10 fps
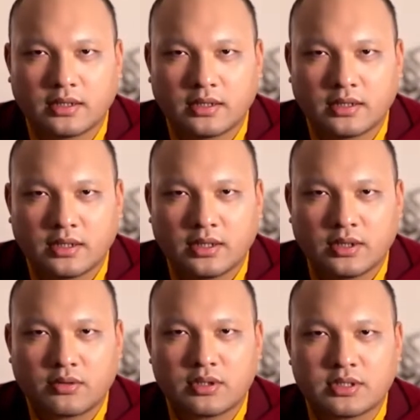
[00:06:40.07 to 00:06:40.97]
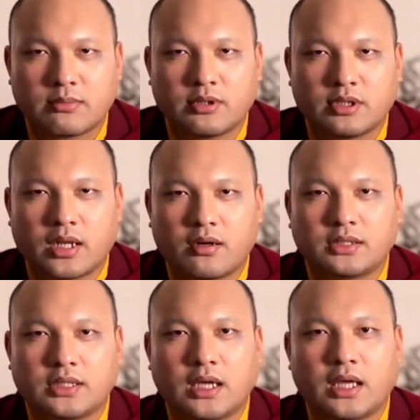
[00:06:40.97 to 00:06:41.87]

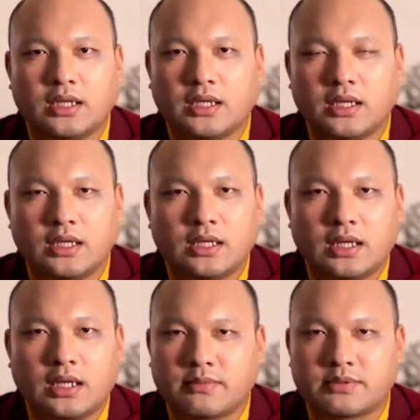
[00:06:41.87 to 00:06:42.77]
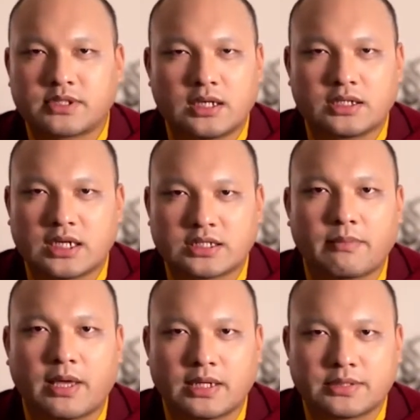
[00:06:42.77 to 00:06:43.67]
Gongchun was the sort of person who could think
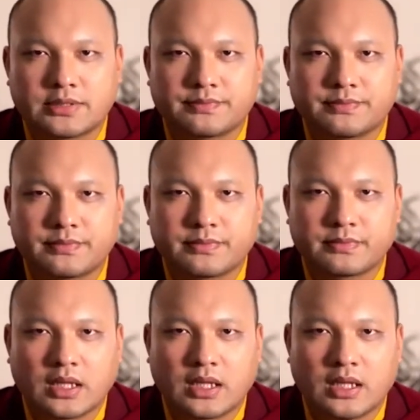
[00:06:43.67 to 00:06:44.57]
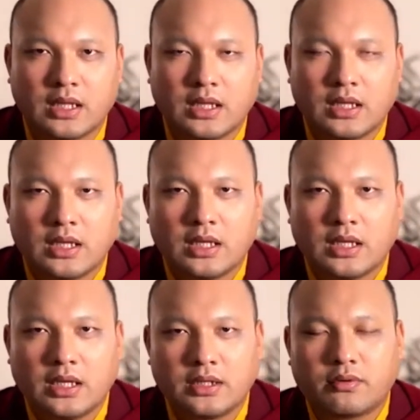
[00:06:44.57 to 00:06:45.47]
anything at all. And so
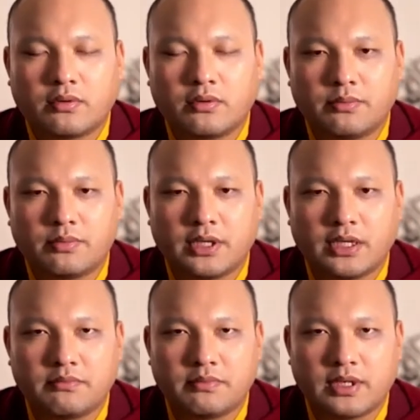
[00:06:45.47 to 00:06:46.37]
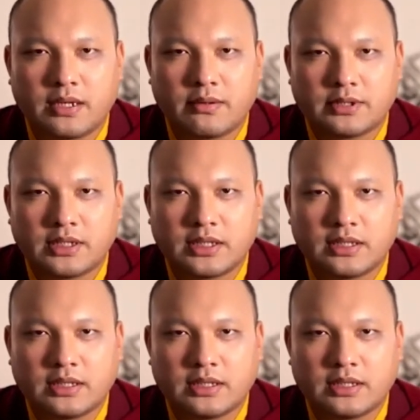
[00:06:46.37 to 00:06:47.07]
Gongchun thought, I'm not going to get better immediately.